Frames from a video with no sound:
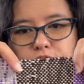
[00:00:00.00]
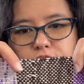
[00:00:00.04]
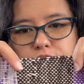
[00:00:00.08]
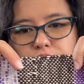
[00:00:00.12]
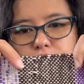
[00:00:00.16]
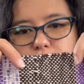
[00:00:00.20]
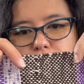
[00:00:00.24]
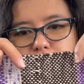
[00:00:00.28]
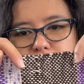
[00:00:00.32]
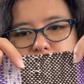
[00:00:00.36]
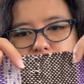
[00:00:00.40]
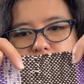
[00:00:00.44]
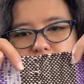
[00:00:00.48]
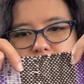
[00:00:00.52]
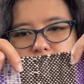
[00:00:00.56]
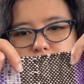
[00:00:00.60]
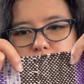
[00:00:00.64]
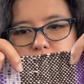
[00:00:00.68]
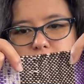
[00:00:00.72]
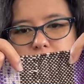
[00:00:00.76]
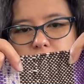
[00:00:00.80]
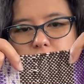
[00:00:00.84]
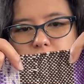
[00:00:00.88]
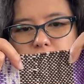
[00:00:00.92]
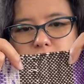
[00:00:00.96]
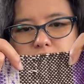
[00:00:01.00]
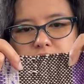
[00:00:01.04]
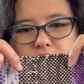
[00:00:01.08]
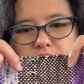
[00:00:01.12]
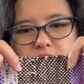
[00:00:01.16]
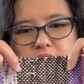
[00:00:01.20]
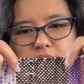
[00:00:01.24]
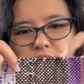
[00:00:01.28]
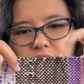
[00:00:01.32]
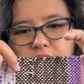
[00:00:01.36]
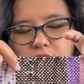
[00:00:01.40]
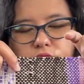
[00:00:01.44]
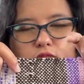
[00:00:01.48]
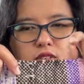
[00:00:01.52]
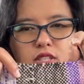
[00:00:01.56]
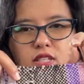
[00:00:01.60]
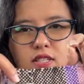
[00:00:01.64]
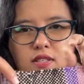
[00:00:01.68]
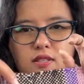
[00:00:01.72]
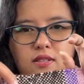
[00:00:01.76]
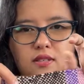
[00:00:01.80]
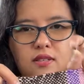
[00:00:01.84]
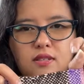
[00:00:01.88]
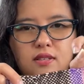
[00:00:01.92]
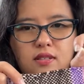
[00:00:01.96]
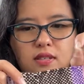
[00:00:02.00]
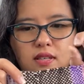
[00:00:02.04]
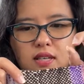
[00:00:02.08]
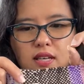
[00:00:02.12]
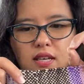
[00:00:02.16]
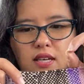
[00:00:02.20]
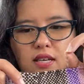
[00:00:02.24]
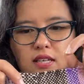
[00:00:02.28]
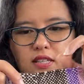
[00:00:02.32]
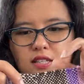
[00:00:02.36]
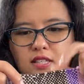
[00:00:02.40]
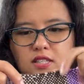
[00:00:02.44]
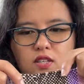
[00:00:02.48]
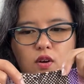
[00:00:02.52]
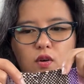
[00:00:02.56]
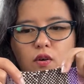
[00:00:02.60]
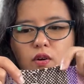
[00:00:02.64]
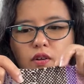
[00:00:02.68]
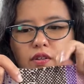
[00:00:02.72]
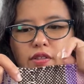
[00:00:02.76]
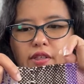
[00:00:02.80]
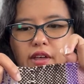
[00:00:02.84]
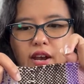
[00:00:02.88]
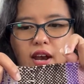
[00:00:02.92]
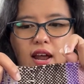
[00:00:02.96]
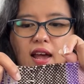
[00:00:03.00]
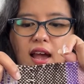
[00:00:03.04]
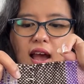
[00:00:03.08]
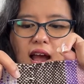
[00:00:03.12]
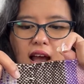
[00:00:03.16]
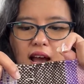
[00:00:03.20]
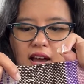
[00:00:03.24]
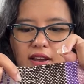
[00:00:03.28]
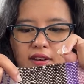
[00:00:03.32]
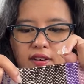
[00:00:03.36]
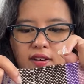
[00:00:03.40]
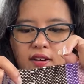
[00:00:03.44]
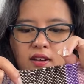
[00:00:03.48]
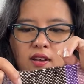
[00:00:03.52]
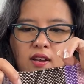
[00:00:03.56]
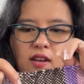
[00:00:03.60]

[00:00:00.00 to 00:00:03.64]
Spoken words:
wool, just because it's all that I had